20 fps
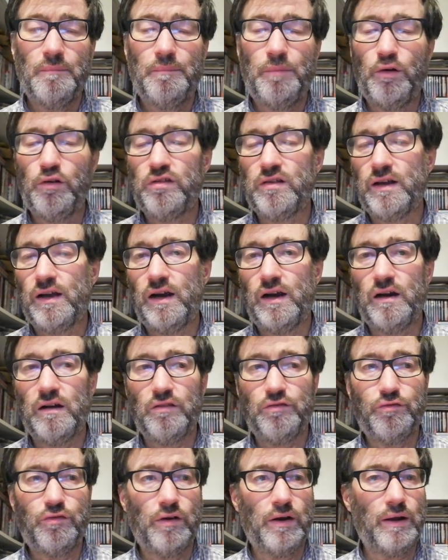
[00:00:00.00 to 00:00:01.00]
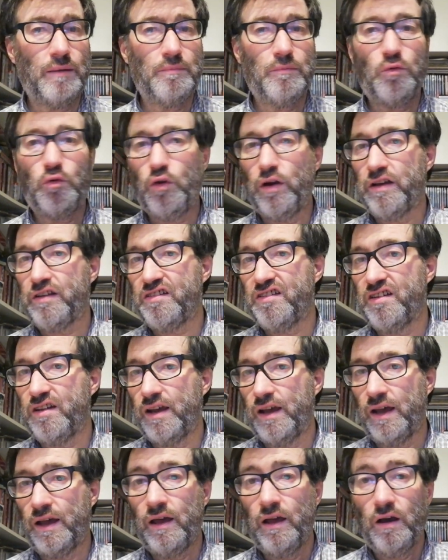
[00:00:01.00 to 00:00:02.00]
postcards from
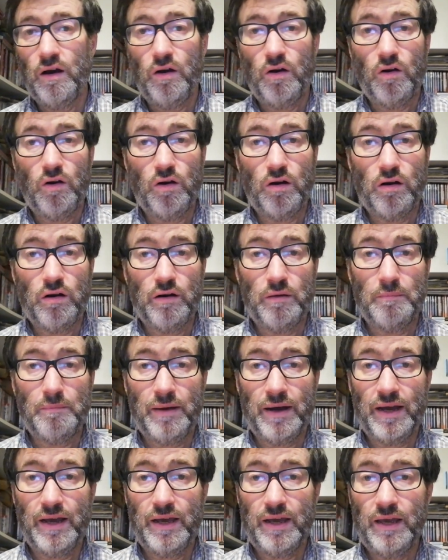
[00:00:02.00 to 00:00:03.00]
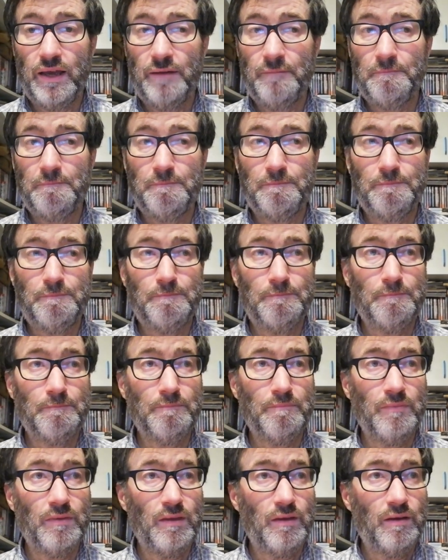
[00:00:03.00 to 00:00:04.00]
Russia or
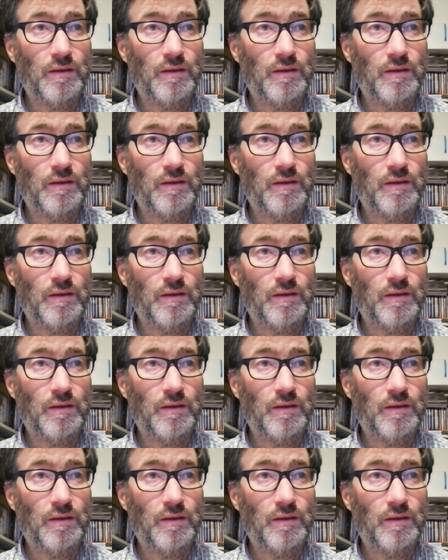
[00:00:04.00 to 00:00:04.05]
my